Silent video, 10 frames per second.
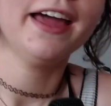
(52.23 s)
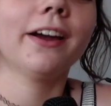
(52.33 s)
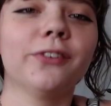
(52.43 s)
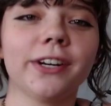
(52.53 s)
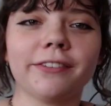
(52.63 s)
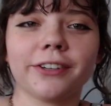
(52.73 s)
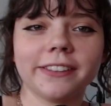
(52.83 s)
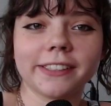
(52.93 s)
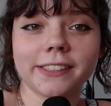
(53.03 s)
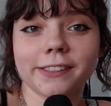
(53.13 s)
Whatever,
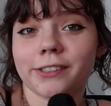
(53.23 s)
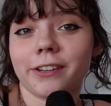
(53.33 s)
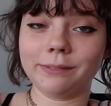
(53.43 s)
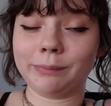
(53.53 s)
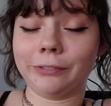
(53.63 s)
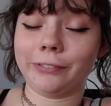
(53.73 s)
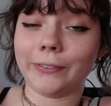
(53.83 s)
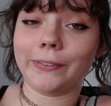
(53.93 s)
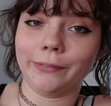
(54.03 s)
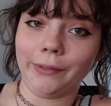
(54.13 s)
let's get started.
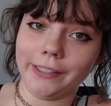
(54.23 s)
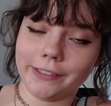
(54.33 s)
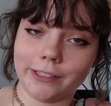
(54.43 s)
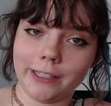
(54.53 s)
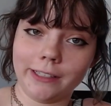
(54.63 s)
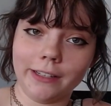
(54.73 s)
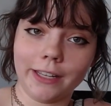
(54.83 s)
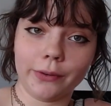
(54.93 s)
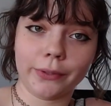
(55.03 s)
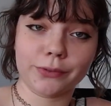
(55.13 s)
Before we get started,
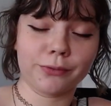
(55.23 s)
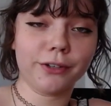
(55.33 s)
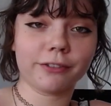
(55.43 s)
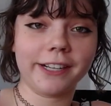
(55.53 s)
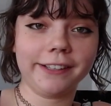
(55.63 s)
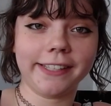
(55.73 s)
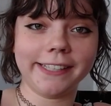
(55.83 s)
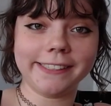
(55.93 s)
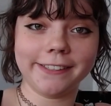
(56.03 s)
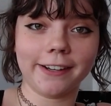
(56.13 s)
there was one ride that
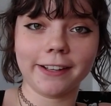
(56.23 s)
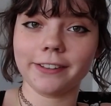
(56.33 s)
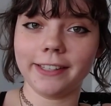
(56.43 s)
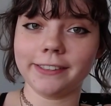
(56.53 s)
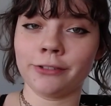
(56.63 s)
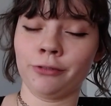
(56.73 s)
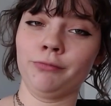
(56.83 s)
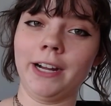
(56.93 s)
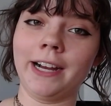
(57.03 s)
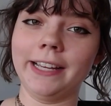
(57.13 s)
I did not get to
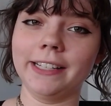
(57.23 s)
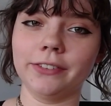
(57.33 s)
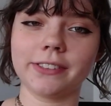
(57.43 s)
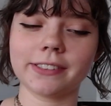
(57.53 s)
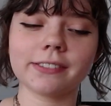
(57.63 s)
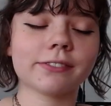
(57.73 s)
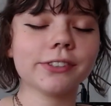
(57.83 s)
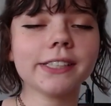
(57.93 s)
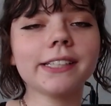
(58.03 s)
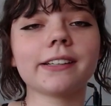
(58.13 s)
ride. It's
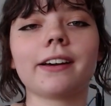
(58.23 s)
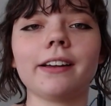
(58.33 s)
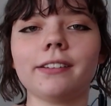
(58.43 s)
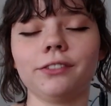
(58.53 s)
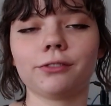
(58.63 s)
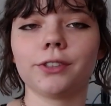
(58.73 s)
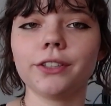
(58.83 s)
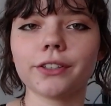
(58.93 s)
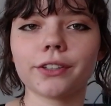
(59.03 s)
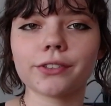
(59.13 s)
really not a
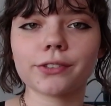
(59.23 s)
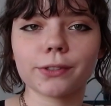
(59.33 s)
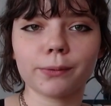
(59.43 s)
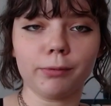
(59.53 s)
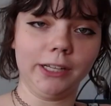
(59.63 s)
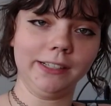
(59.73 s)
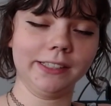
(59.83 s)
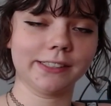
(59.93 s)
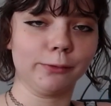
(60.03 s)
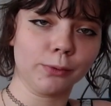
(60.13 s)
roller coaster, but
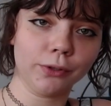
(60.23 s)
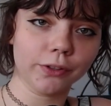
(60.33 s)
it's a roller